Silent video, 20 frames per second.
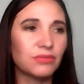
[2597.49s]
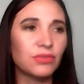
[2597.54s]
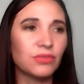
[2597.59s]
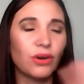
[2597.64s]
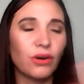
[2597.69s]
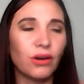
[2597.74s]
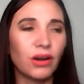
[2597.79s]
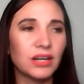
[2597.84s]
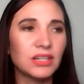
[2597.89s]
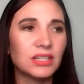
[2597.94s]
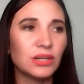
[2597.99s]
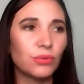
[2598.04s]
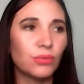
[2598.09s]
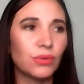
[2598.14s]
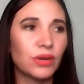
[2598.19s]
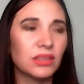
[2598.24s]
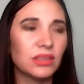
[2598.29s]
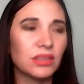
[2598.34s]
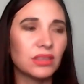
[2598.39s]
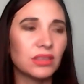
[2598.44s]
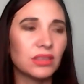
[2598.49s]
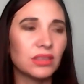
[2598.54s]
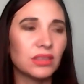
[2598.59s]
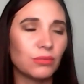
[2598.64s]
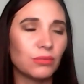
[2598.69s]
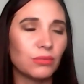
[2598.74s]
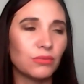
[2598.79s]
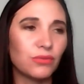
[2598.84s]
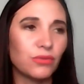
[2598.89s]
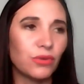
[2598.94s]
have no idea where this
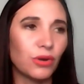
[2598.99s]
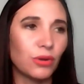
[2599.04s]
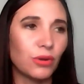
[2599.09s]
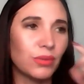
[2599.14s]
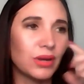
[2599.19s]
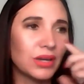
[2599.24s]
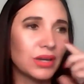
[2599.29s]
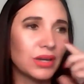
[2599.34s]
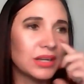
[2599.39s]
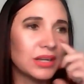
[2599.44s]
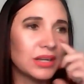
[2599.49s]
quote come from,